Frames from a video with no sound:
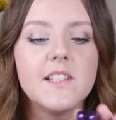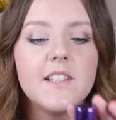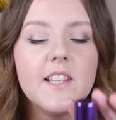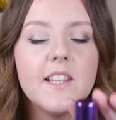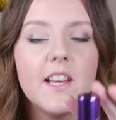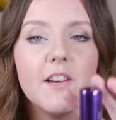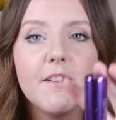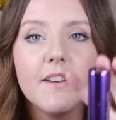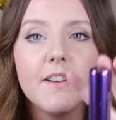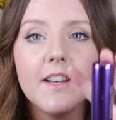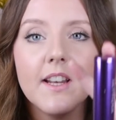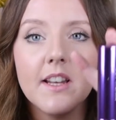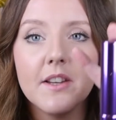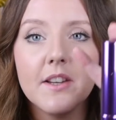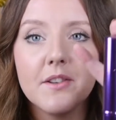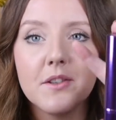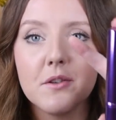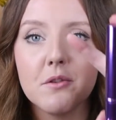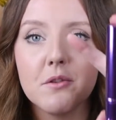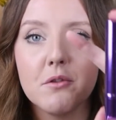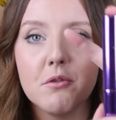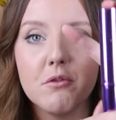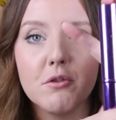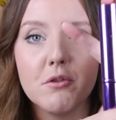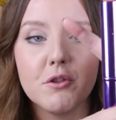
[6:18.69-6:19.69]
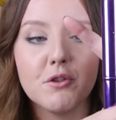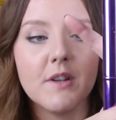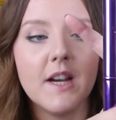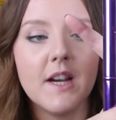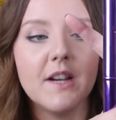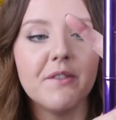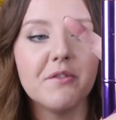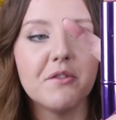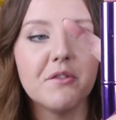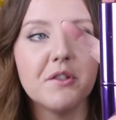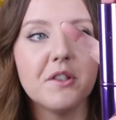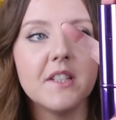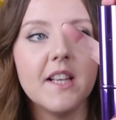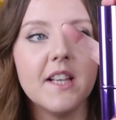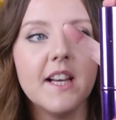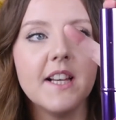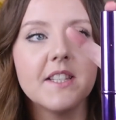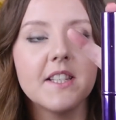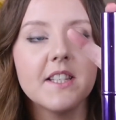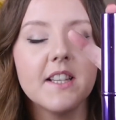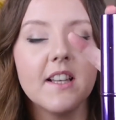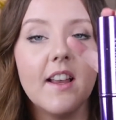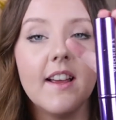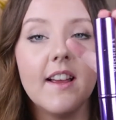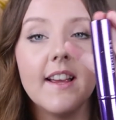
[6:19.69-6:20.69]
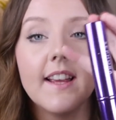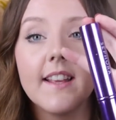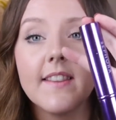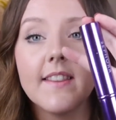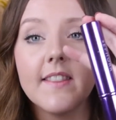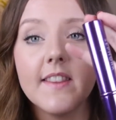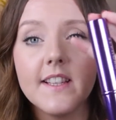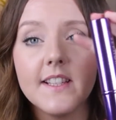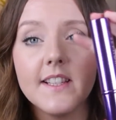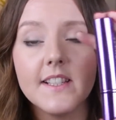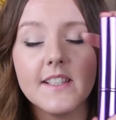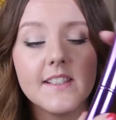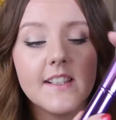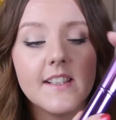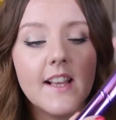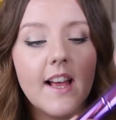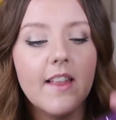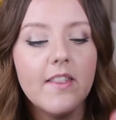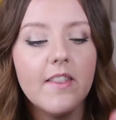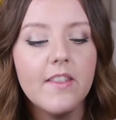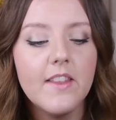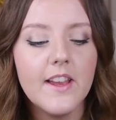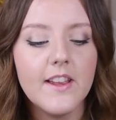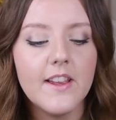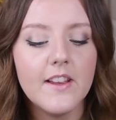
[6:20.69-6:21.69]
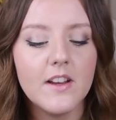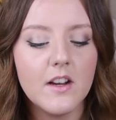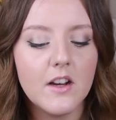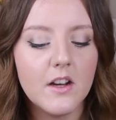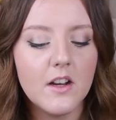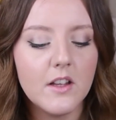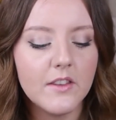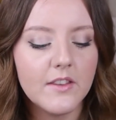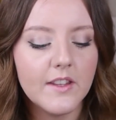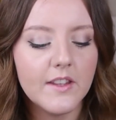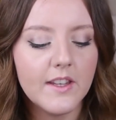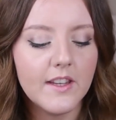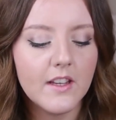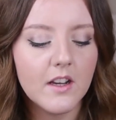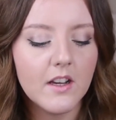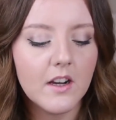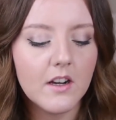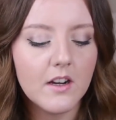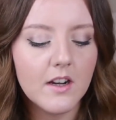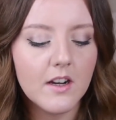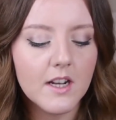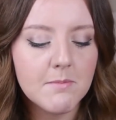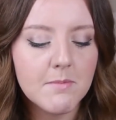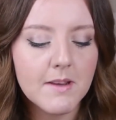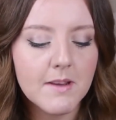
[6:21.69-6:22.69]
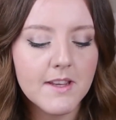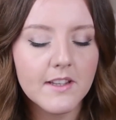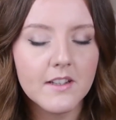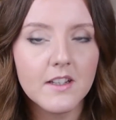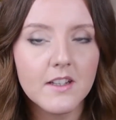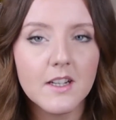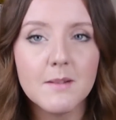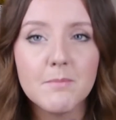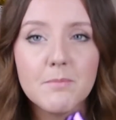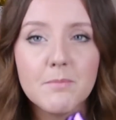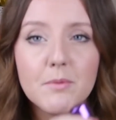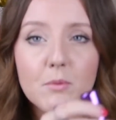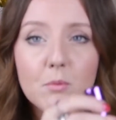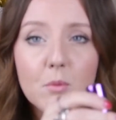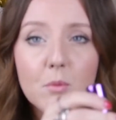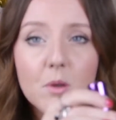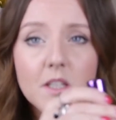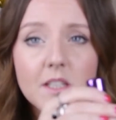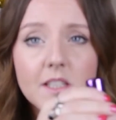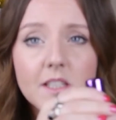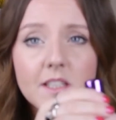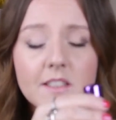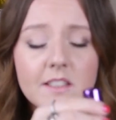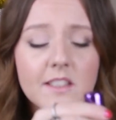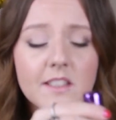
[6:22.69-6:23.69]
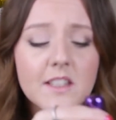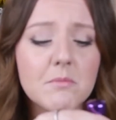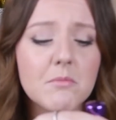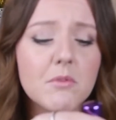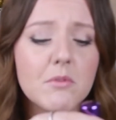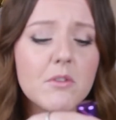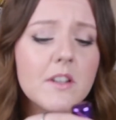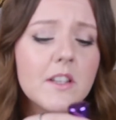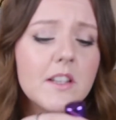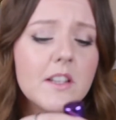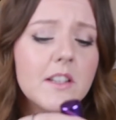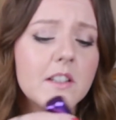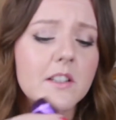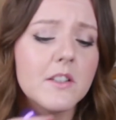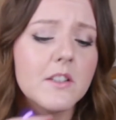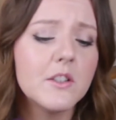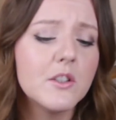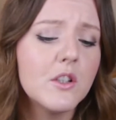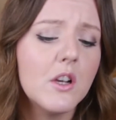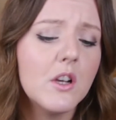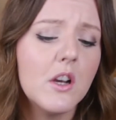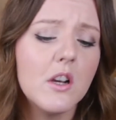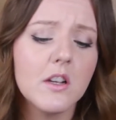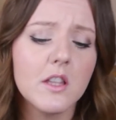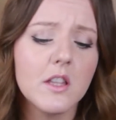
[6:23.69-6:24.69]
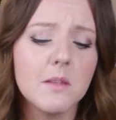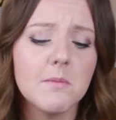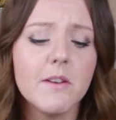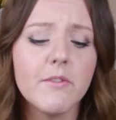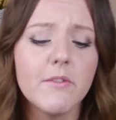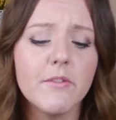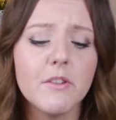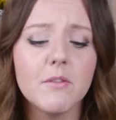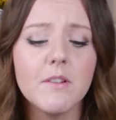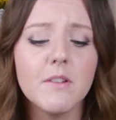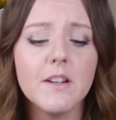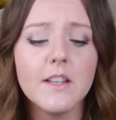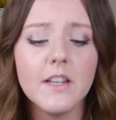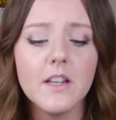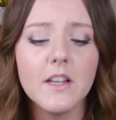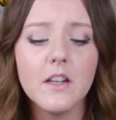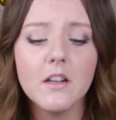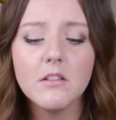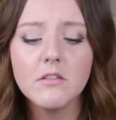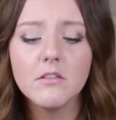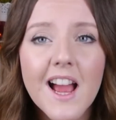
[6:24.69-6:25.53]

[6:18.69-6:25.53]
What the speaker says: They're in a little travel set like this, and they are the eye makeup ones, and I'm probably going to chuck them everywhere now.